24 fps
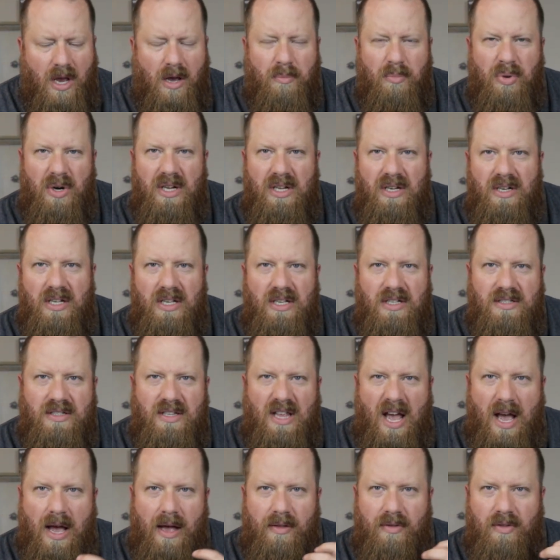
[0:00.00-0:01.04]
but it is
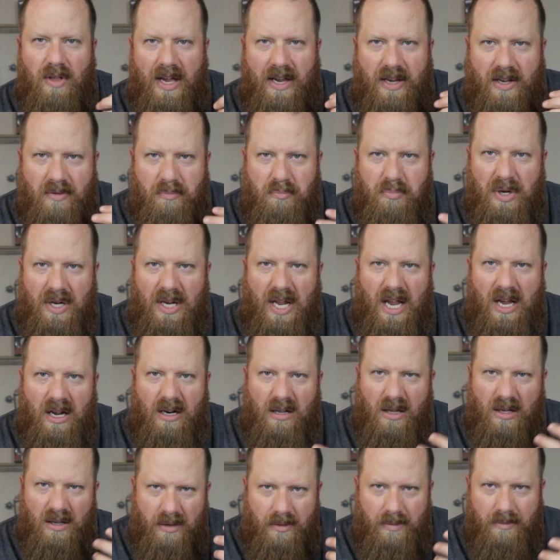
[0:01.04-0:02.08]
that like
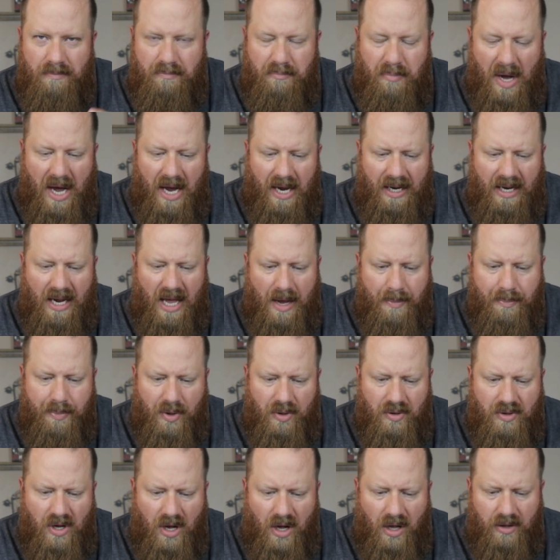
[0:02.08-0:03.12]
banana
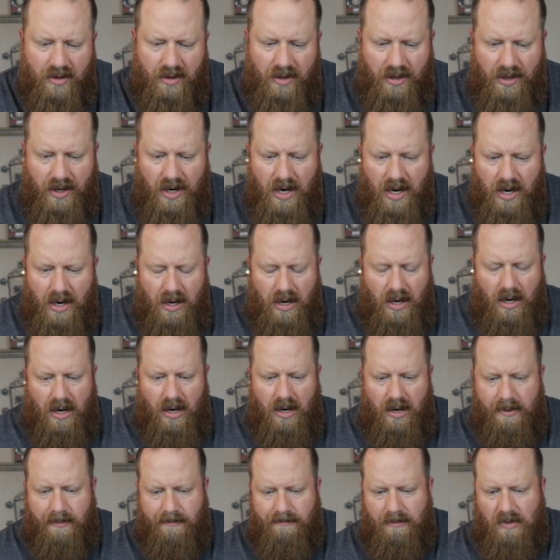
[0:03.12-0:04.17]
pineapple color
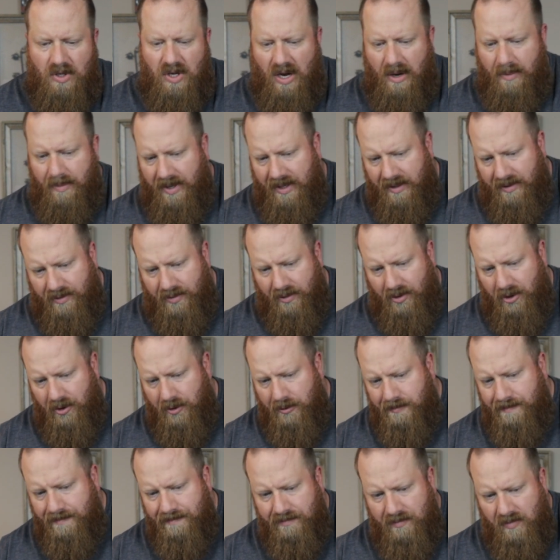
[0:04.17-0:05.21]
um, coming
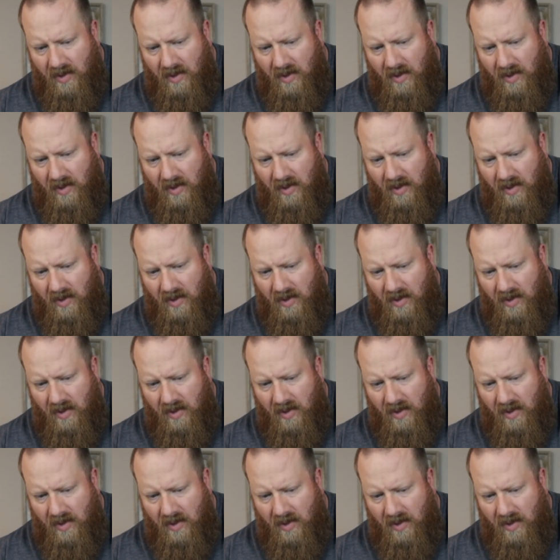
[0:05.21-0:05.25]
through.